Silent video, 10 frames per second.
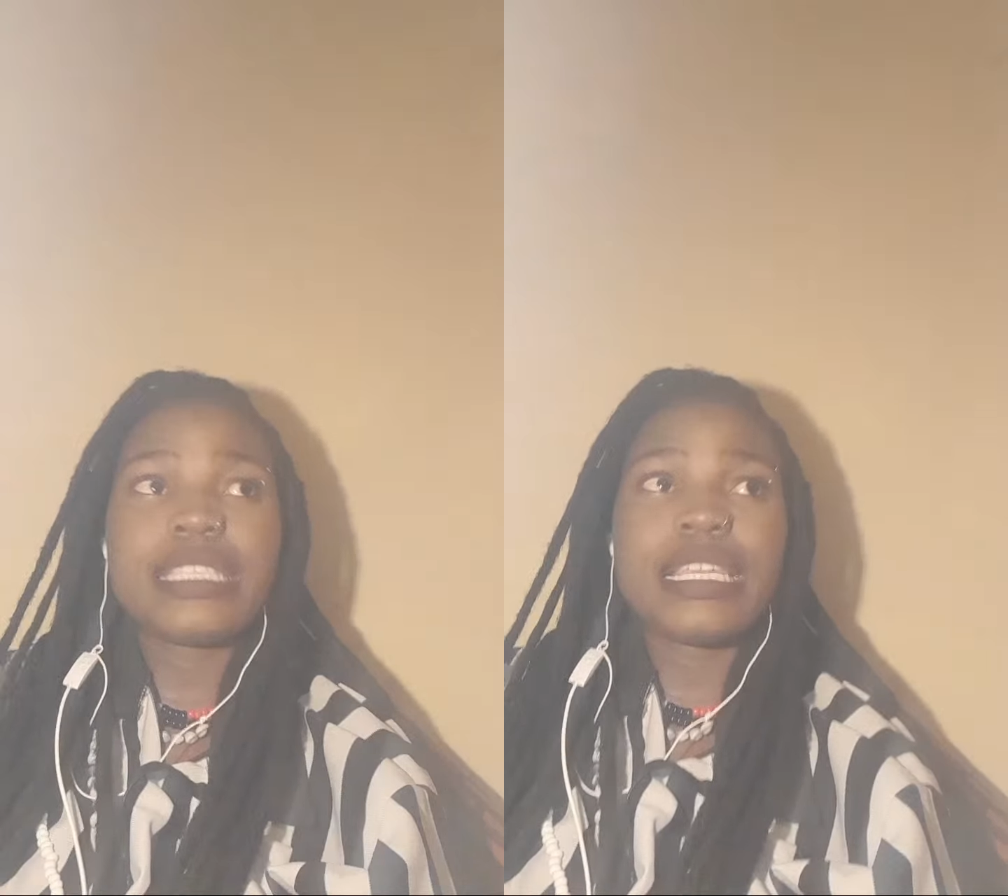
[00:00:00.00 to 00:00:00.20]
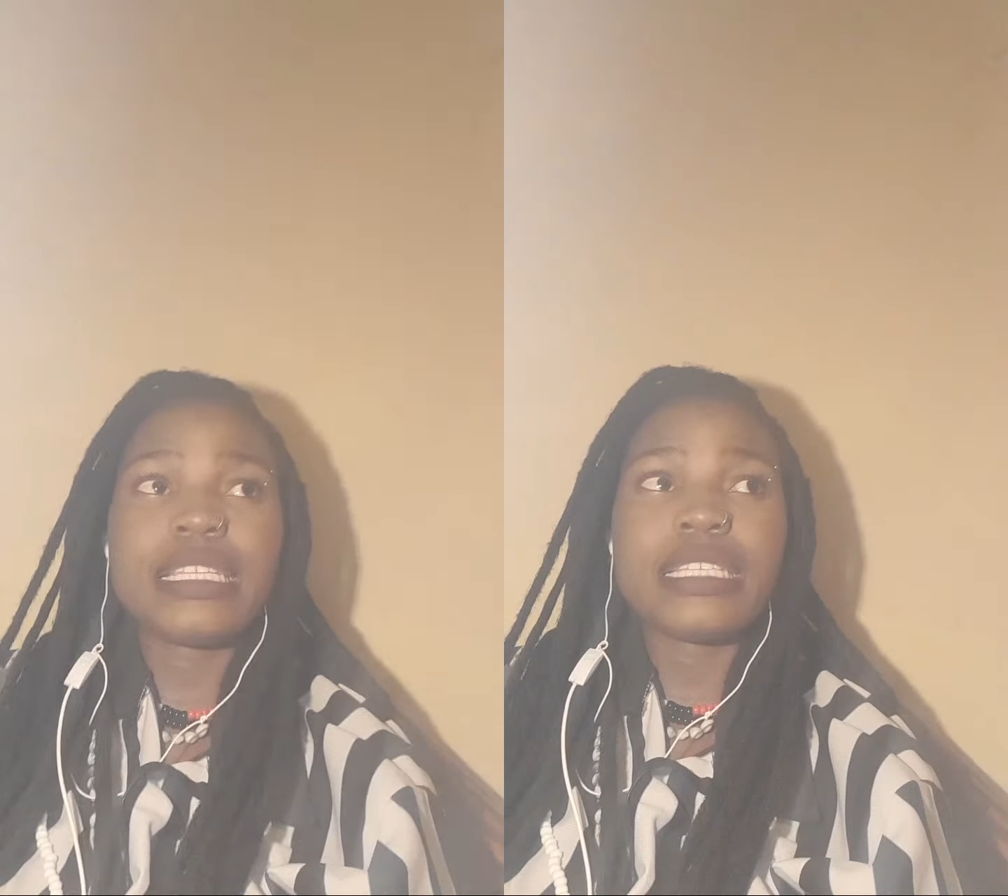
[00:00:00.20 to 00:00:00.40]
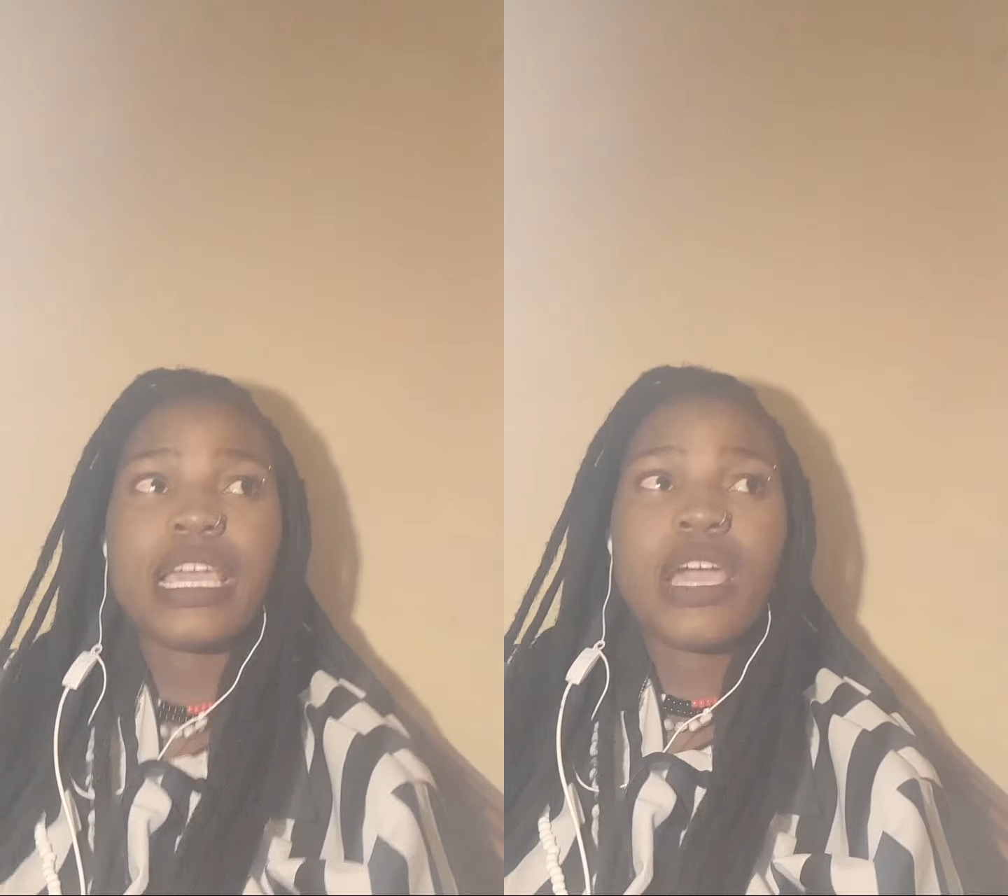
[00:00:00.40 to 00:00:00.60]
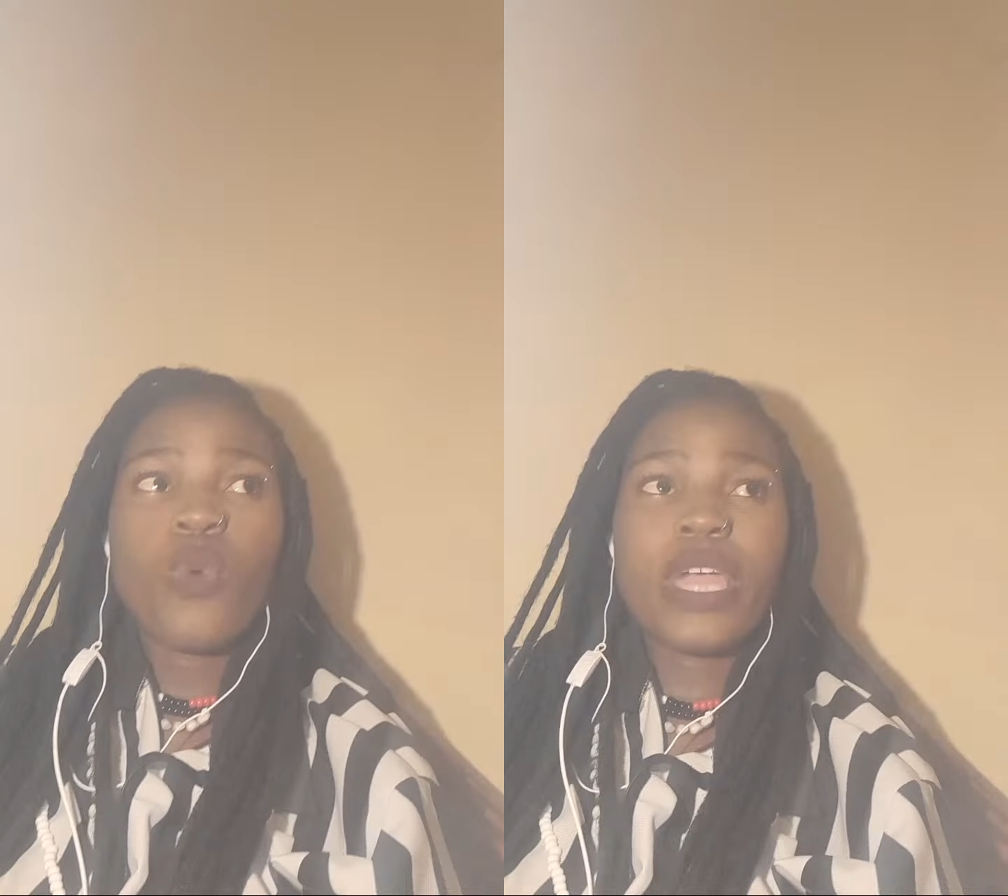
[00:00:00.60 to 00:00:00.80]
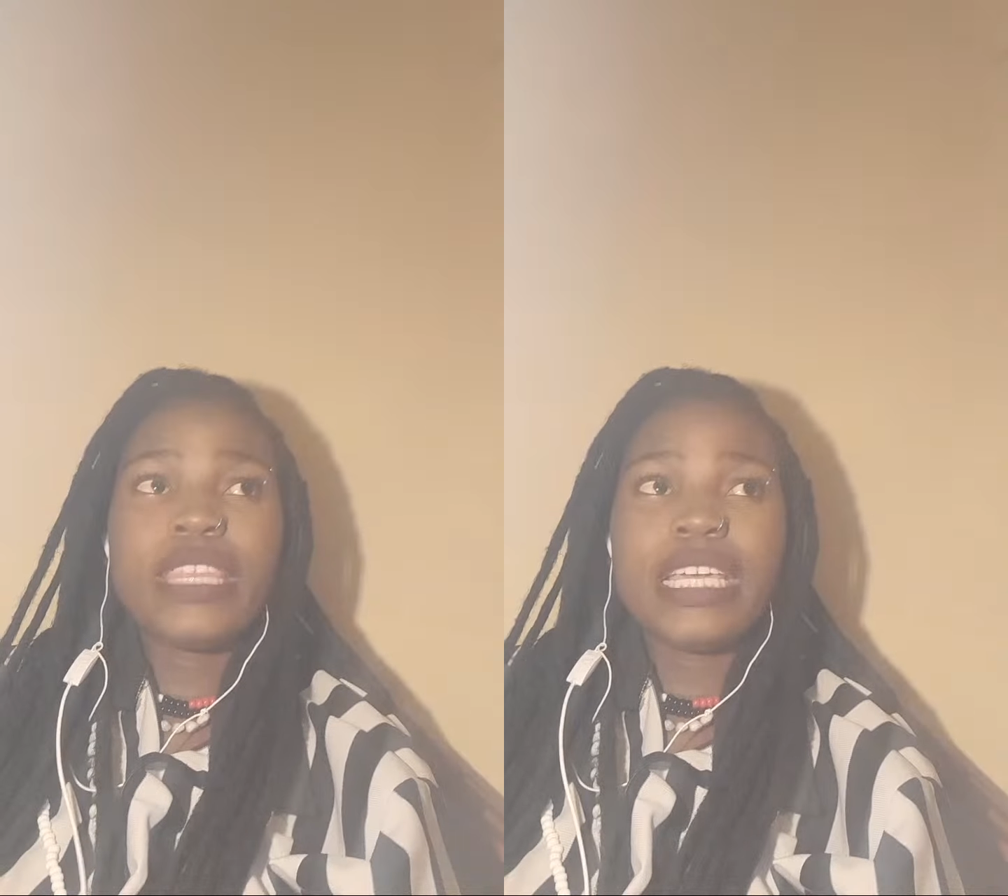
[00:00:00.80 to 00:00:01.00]
and
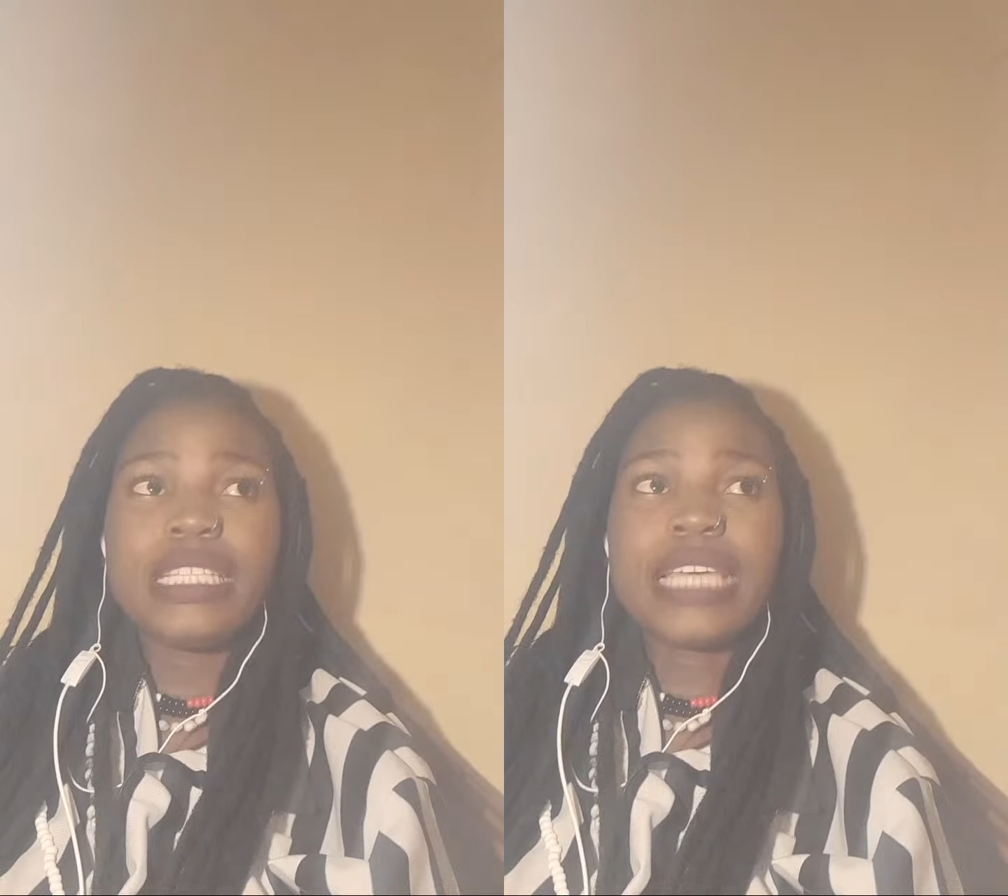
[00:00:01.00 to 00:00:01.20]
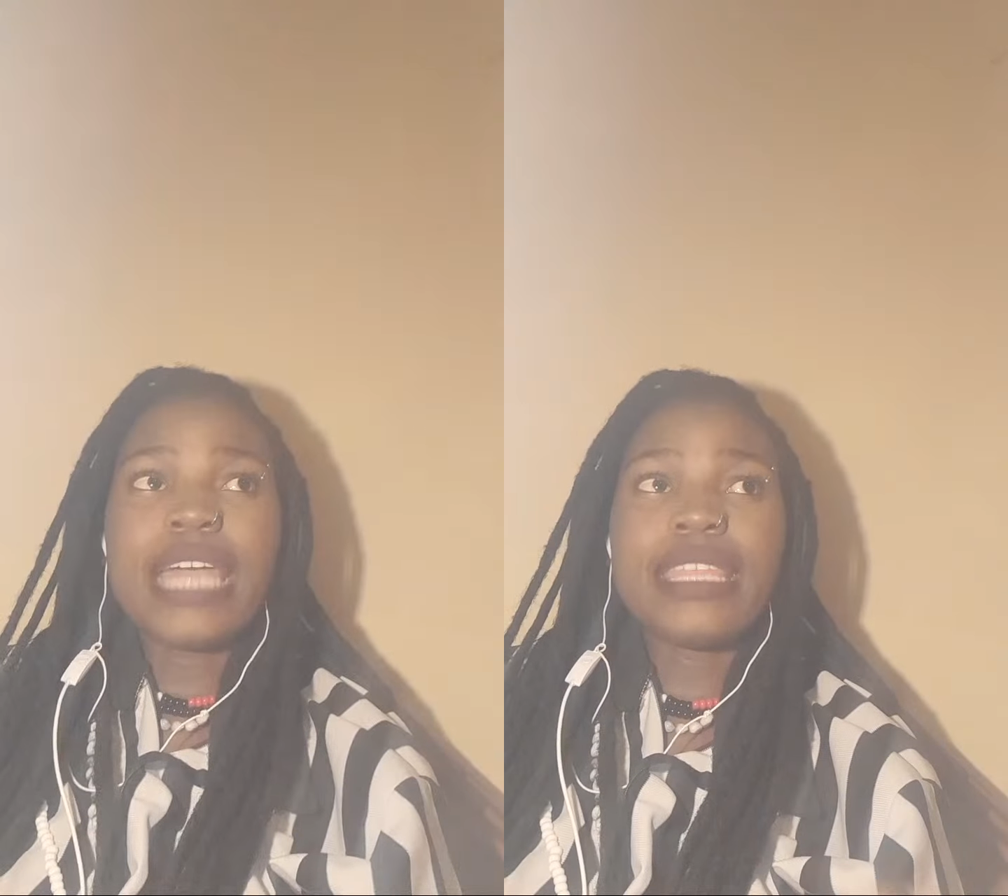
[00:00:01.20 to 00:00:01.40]
when they die,